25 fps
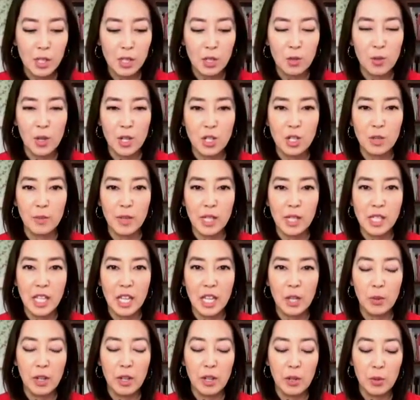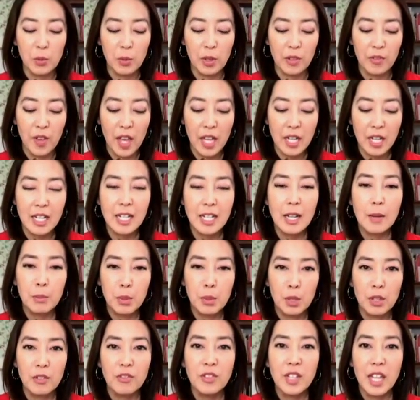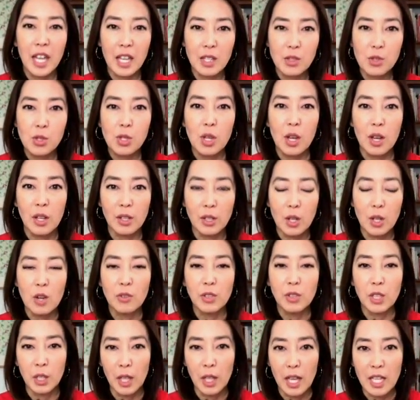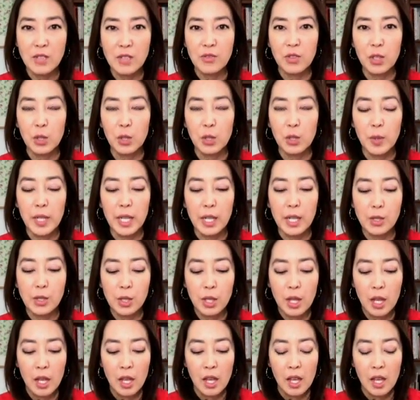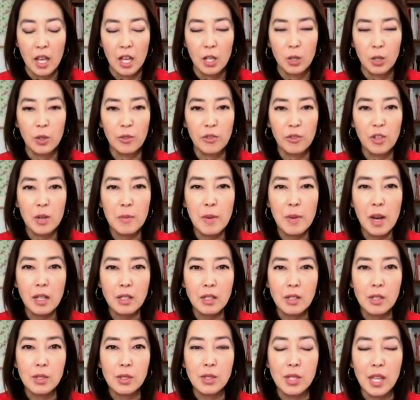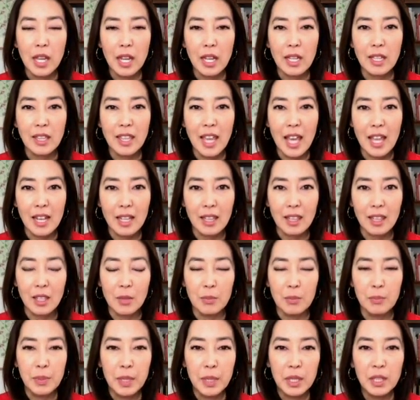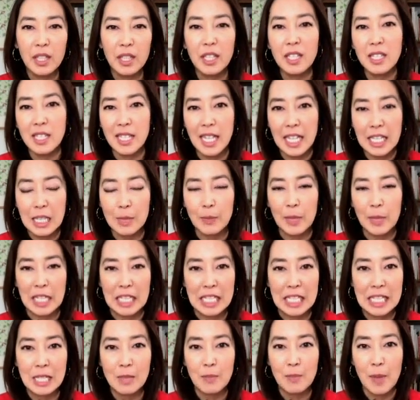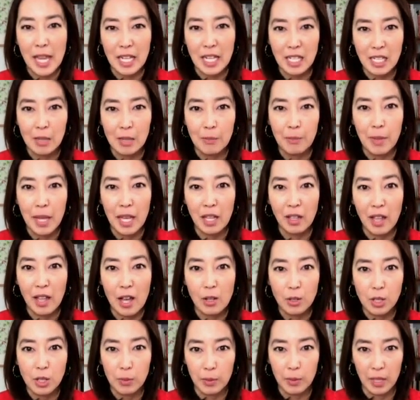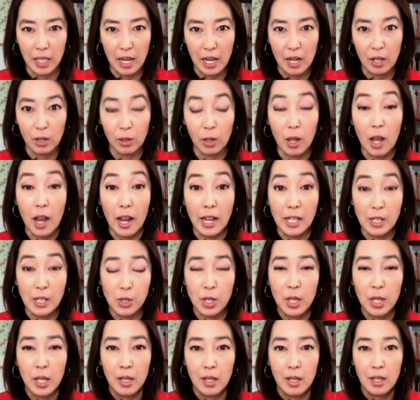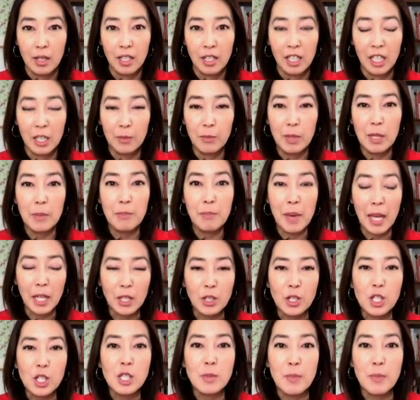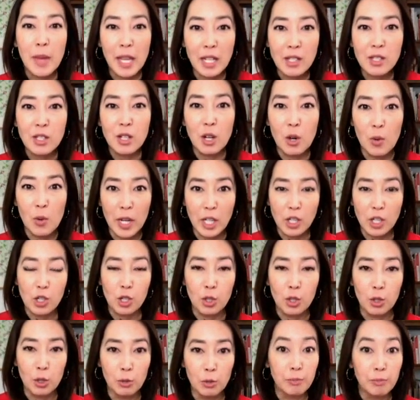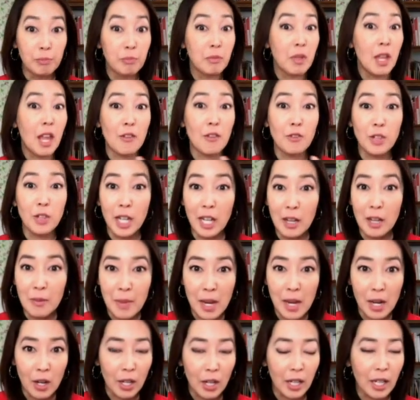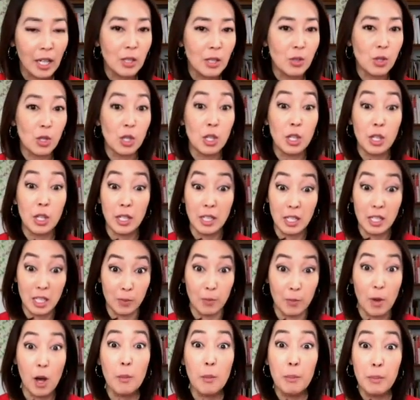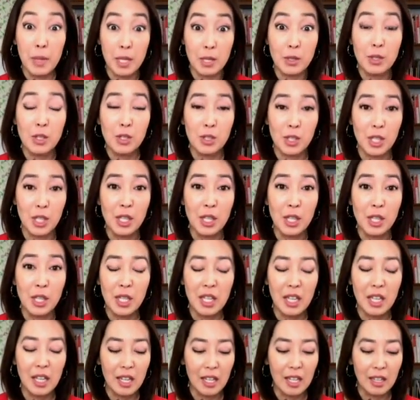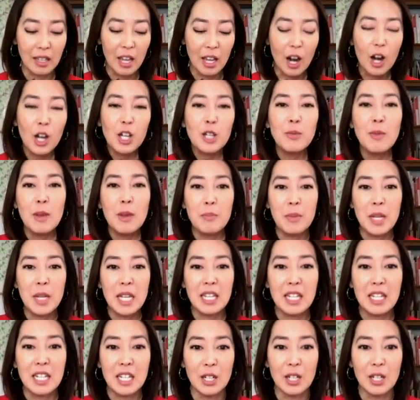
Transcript: this question by saying we, we've had a number of guests on over the last few weeks who have come on to say that the billions that's being spent to bail out some of the airlines could be better spent going to everyday Americans and small businesses. And the argument being